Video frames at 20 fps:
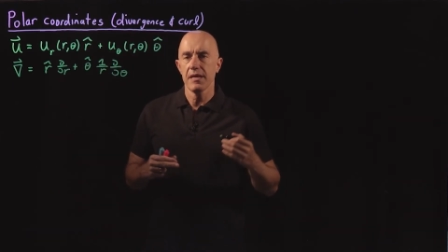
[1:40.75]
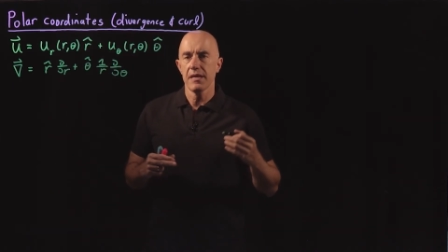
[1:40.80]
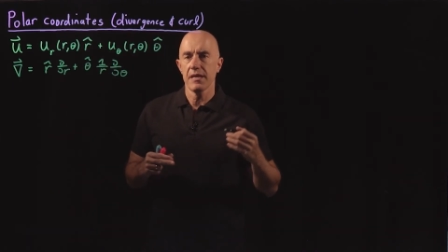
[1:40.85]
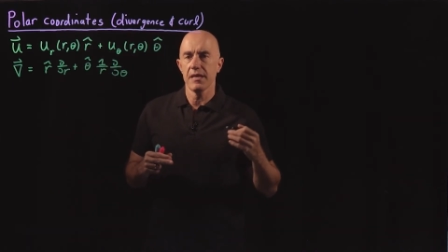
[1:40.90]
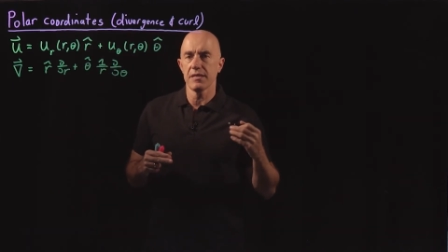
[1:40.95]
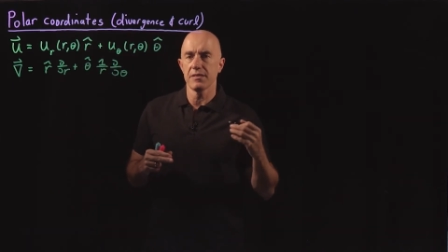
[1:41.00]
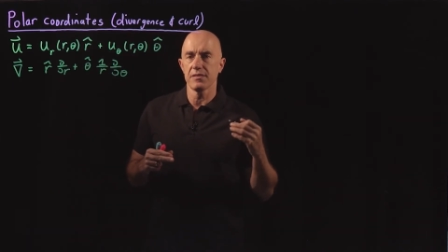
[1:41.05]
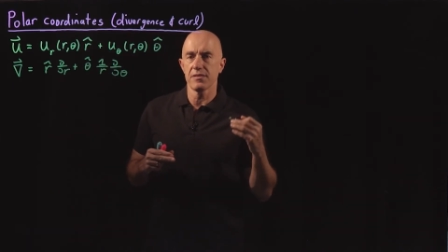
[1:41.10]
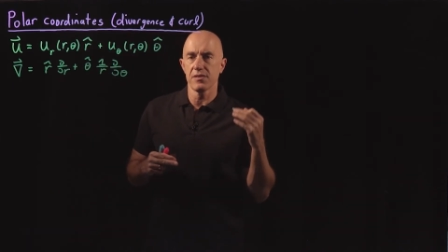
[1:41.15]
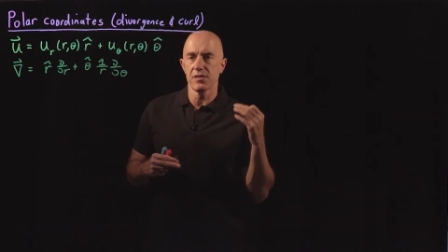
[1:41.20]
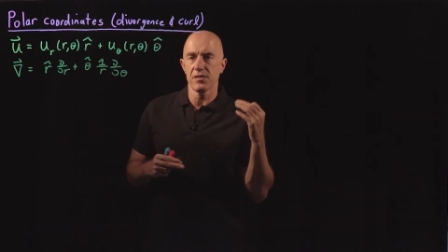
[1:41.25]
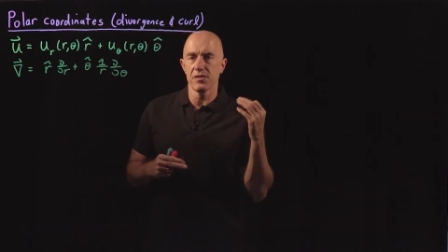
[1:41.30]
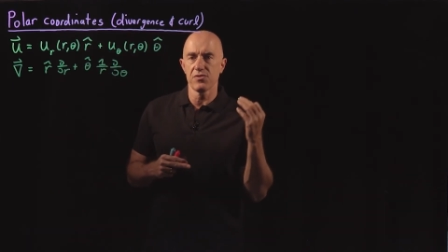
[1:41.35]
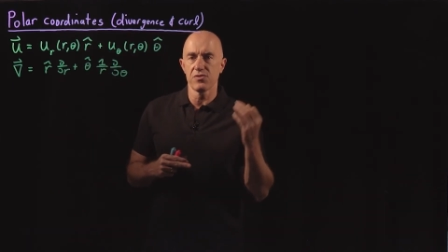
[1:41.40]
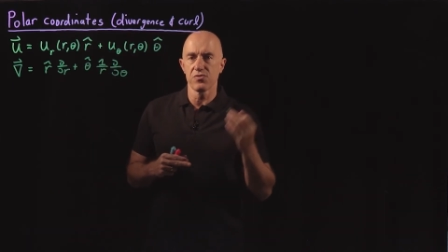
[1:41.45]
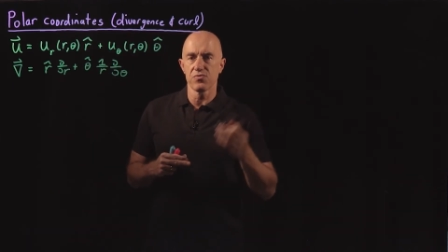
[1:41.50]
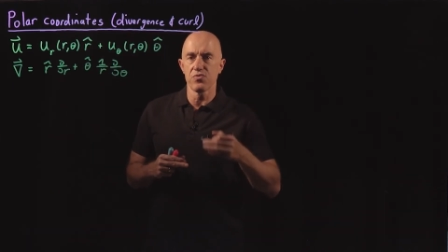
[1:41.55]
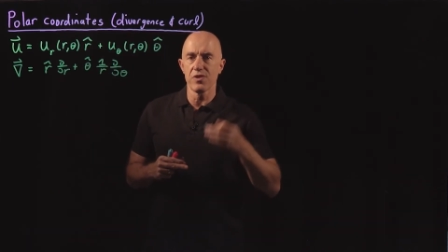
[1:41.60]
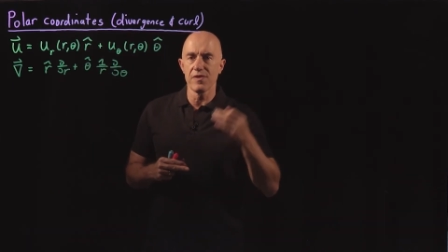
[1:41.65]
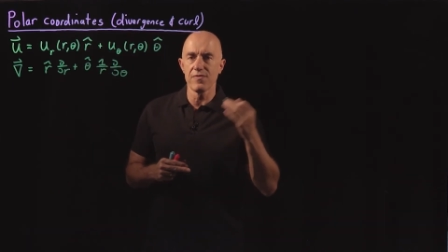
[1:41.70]
is the
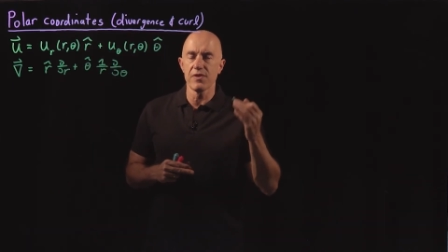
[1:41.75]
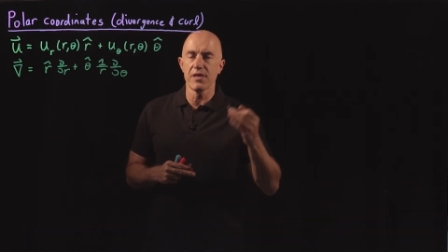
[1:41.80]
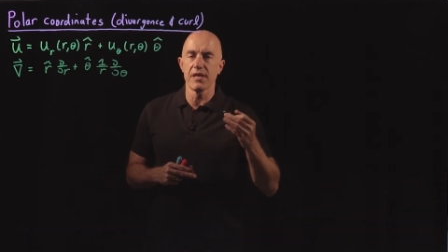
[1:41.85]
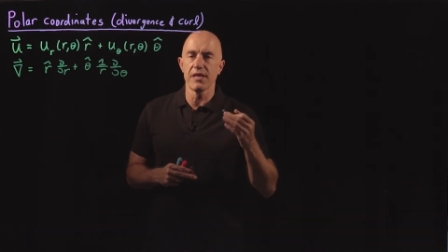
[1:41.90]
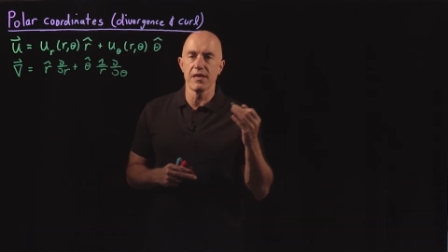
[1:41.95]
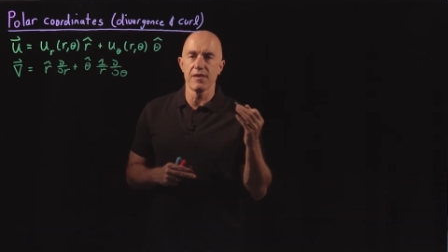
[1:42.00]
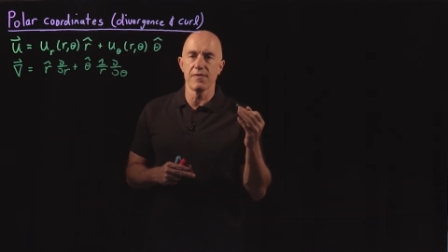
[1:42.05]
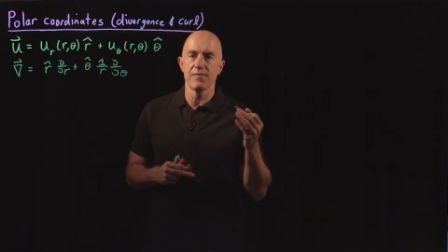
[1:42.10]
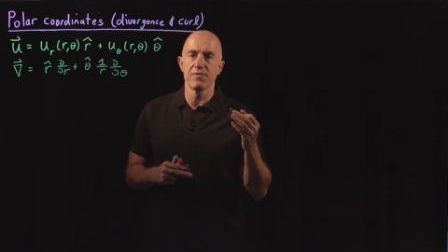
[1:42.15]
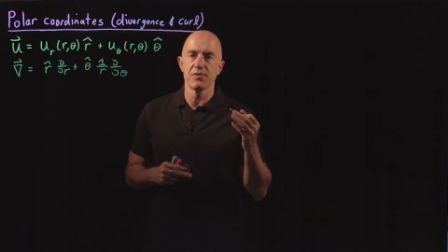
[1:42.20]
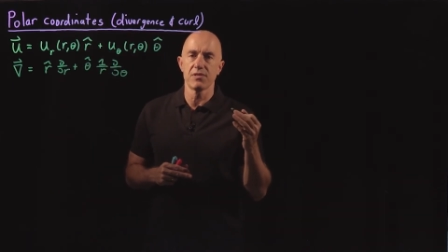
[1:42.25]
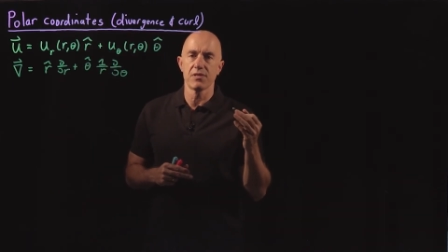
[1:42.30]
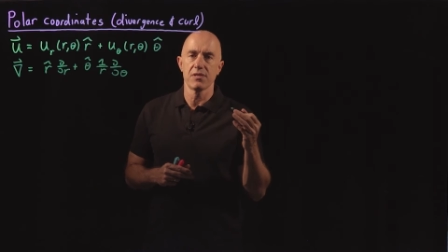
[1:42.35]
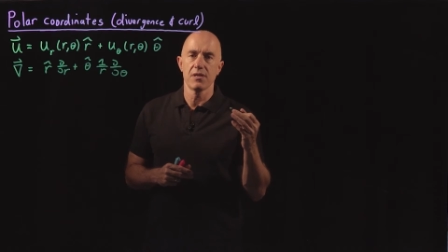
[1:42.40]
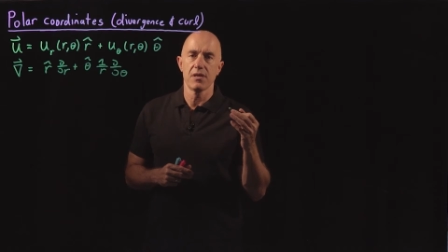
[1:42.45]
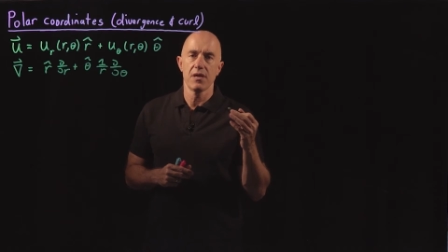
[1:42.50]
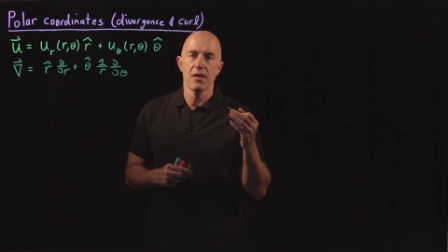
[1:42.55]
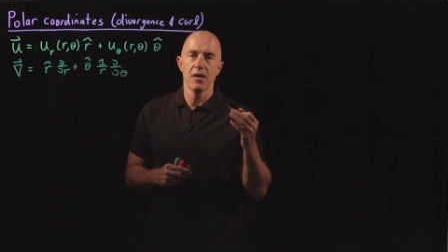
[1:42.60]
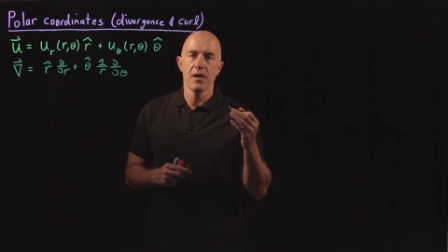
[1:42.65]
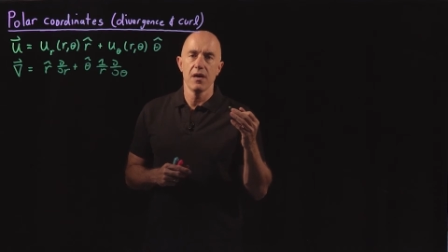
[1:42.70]
derivatives
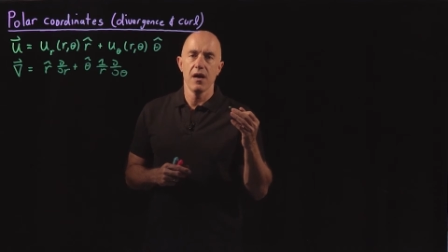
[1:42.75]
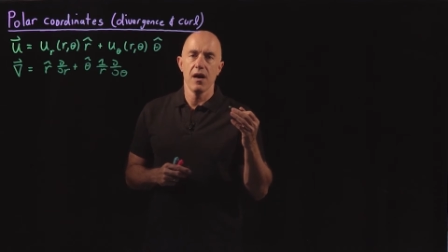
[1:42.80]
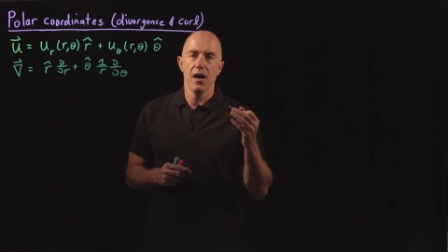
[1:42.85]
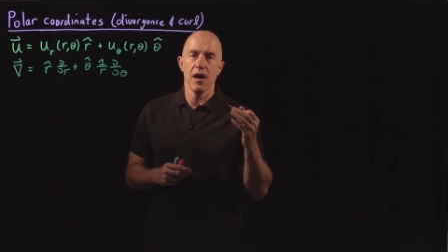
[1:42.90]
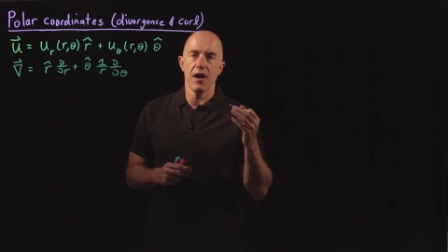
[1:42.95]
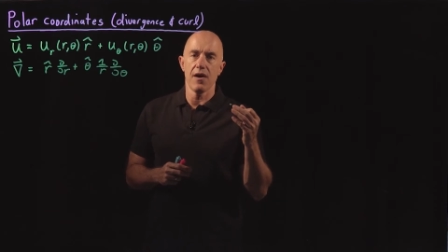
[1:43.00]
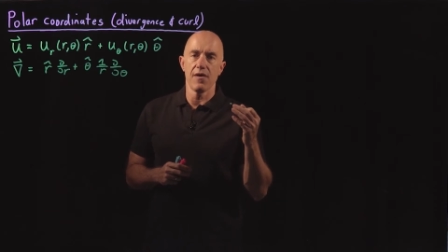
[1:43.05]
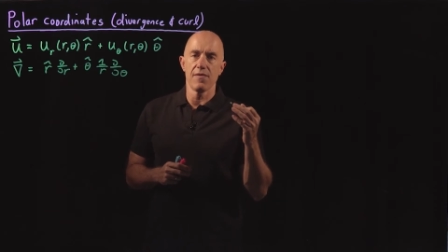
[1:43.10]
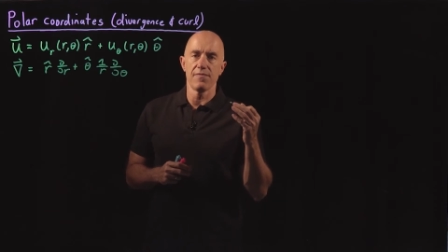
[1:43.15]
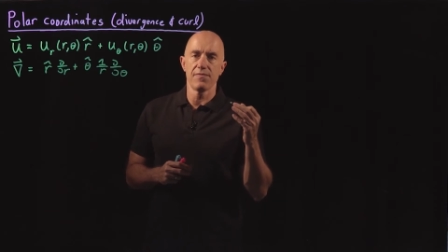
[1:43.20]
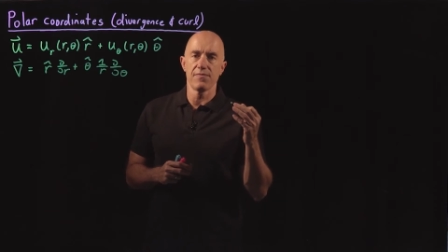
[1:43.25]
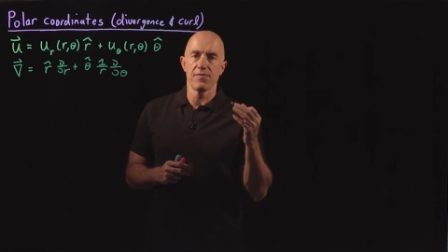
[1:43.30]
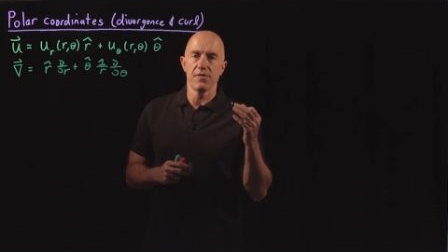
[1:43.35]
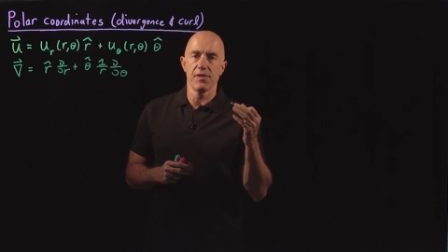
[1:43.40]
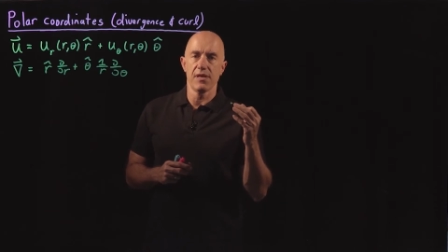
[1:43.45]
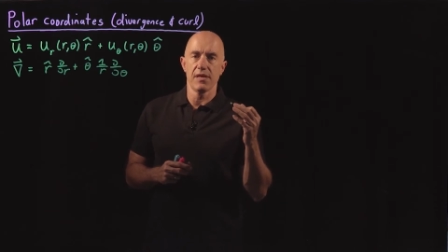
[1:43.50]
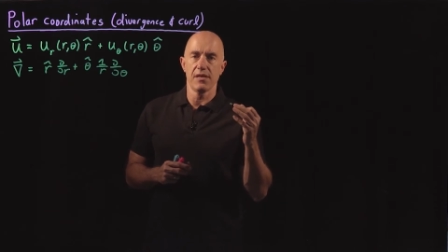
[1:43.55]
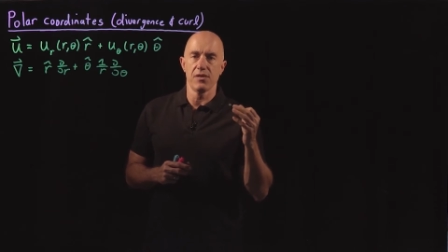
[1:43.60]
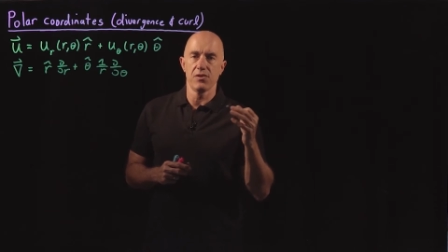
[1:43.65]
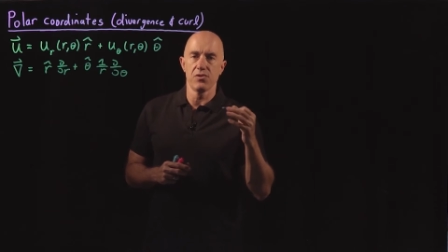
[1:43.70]
of
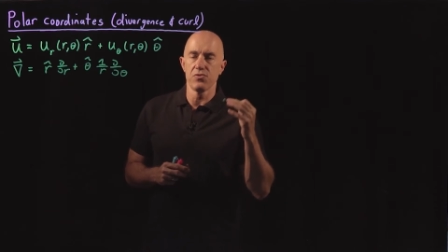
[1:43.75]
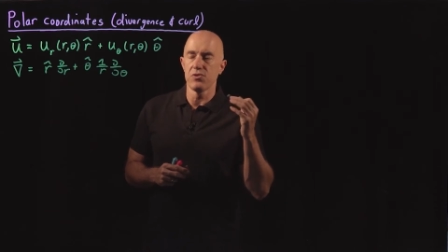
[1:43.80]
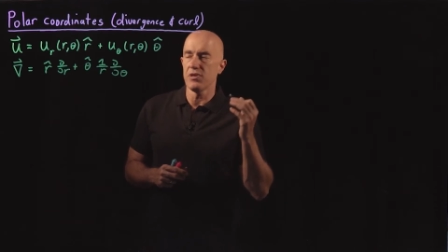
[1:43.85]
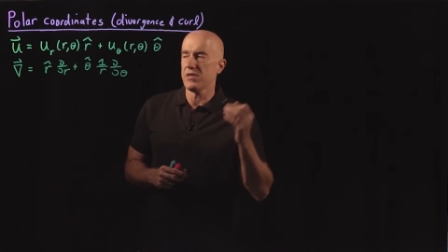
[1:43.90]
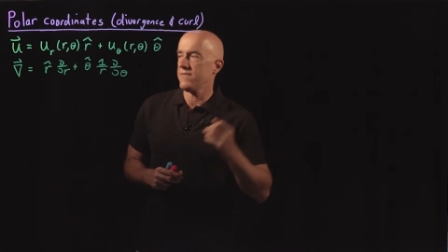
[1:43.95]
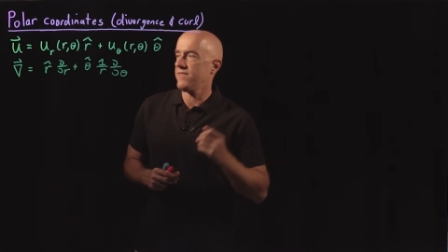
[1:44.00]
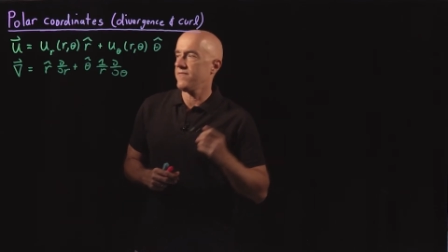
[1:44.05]
the unit